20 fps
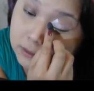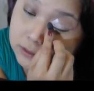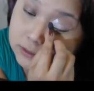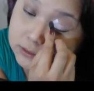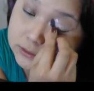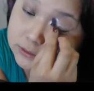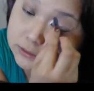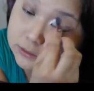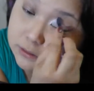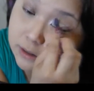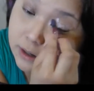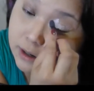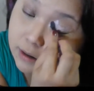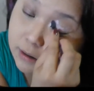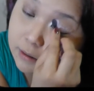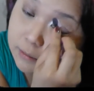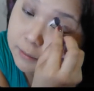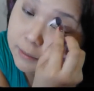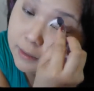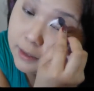So
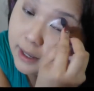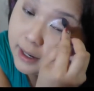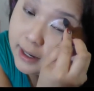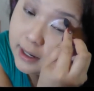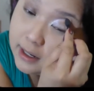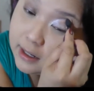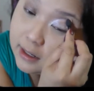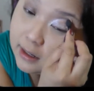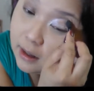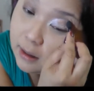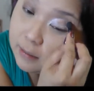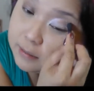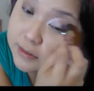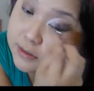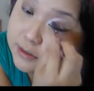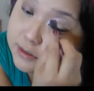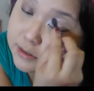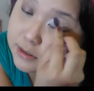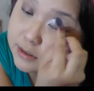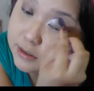I'll apply it up
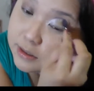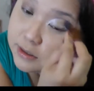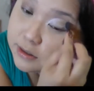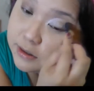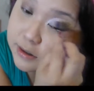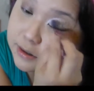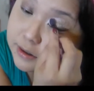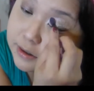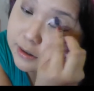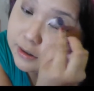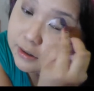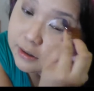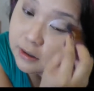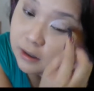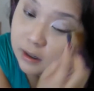to here,